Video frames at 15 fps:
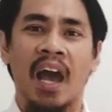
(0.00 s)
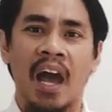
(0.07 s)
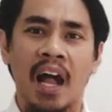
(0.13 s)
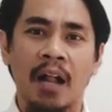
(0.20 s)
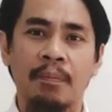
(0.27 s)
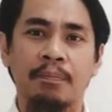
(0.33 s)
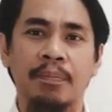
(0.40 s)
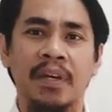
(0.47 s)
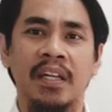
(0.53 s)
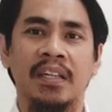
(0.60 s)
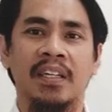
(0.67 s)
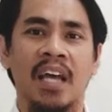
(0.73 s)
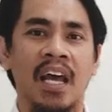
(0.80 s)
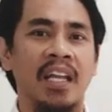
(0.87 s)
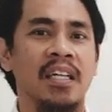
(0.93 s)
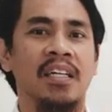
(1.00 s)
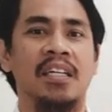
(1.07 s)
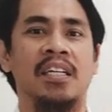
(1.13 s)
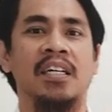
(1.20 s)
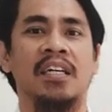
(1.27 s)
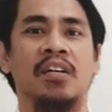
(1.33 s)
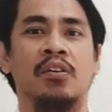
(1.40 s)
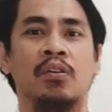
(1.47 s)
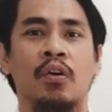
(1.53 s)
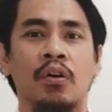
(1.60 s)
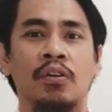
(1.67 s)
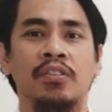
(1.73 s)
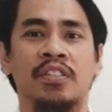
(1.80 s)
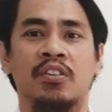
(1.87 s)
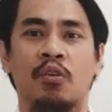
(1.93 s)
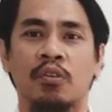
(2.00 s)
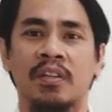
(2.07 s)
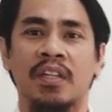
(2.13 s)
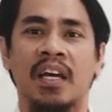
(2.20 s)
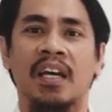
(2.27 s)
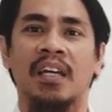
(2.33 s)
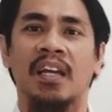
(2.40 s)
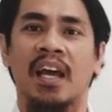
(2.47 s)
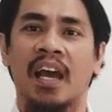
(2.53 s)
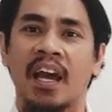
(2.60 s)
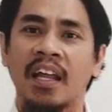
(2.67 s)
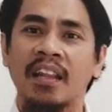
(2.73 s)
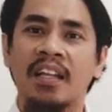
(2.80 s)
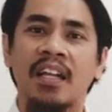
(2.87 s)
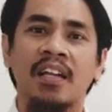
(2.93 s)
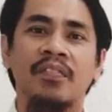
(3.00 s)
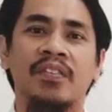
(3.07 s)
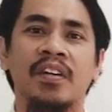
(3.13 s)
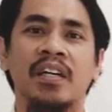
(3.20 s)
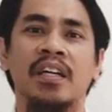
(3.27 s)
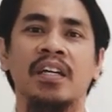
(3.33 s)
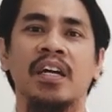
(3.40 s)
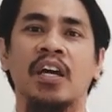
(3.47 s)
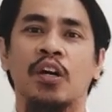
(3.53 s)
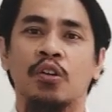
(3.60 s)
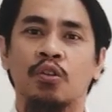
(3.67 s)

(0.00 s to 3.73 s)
helped me tailor the course content and delivery